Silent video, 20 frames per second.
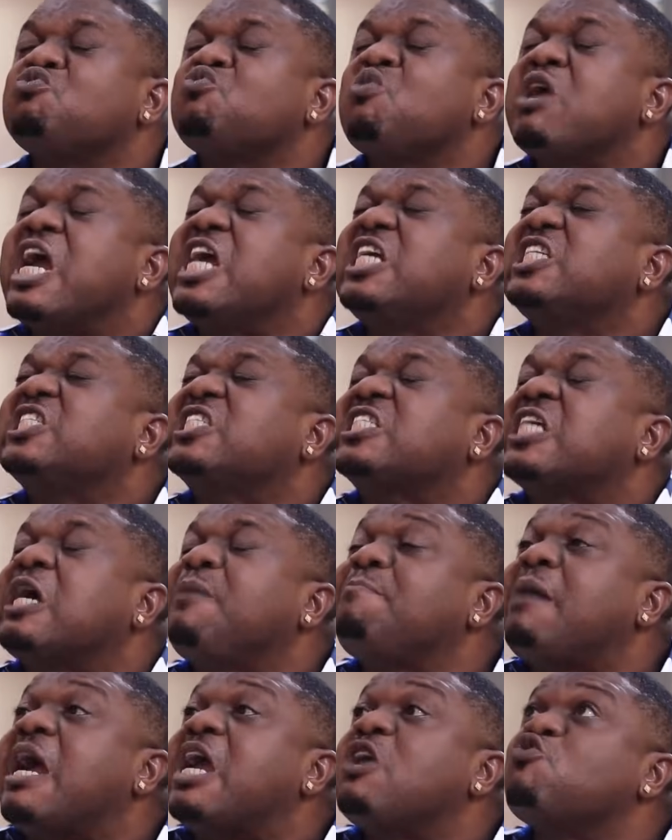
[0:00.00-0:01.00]
you enter
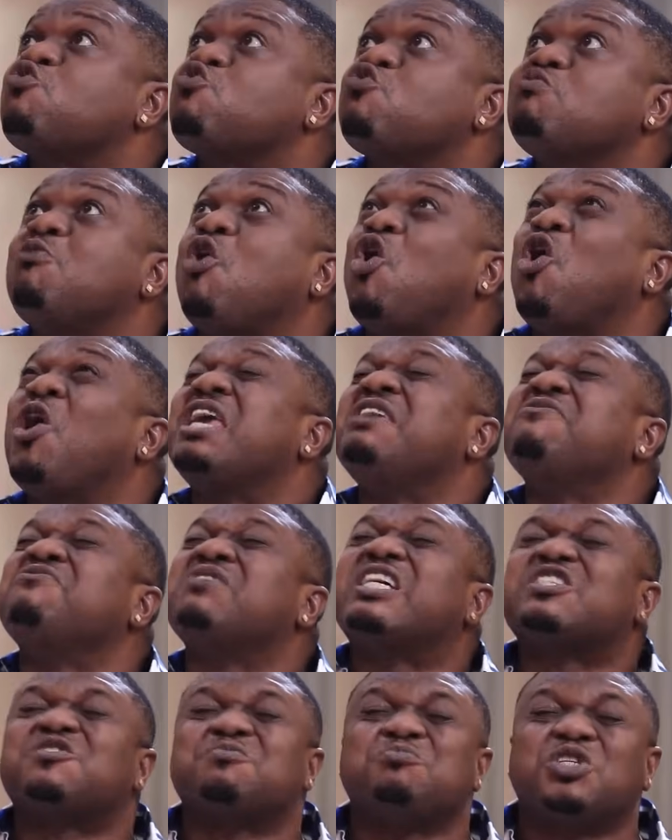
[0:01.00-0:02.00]
my room or even
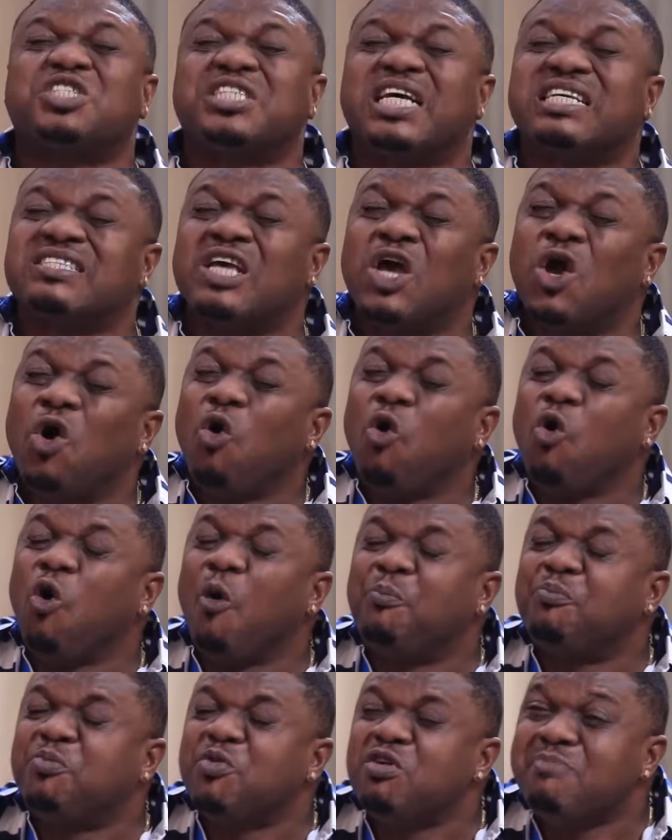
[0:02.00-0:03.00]
as much as
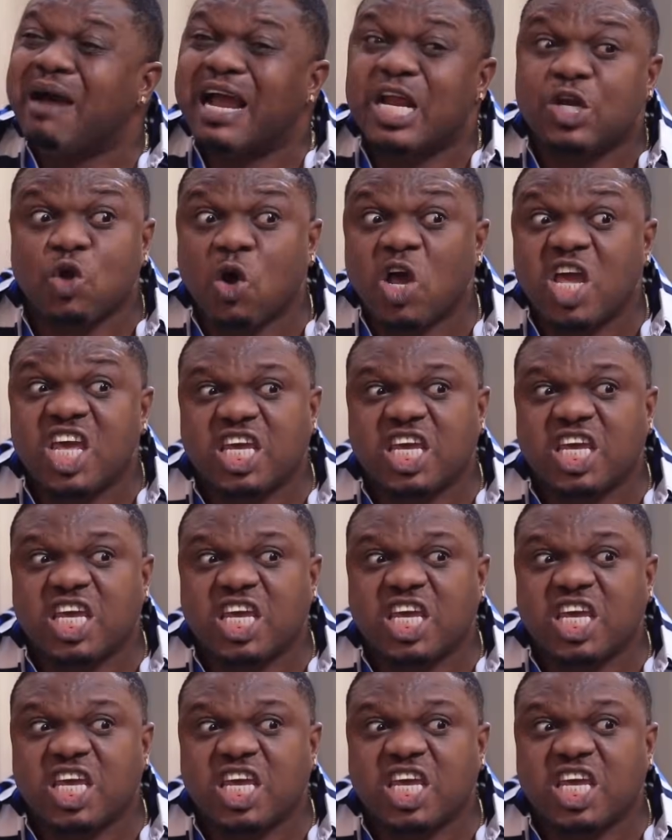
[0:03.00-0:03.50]
open my door